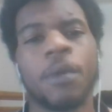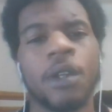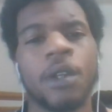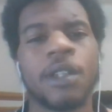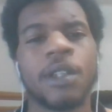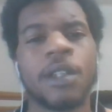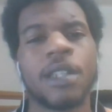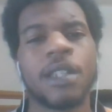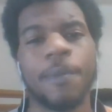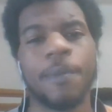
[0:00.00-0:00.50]

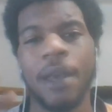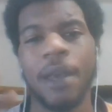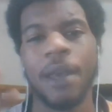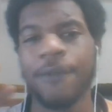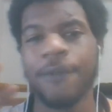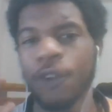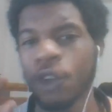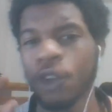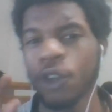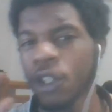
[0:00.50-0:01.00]
to pay
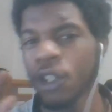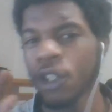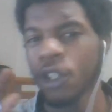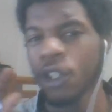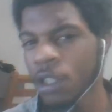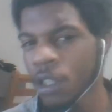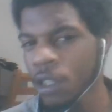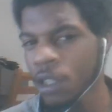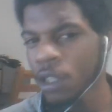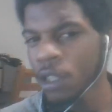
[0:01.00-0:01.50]
for
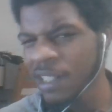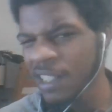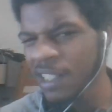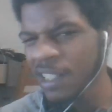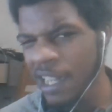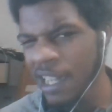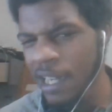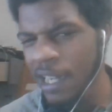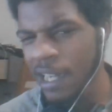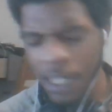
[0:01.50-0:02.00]
the
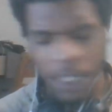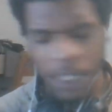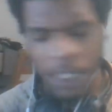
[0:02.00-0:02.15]
design,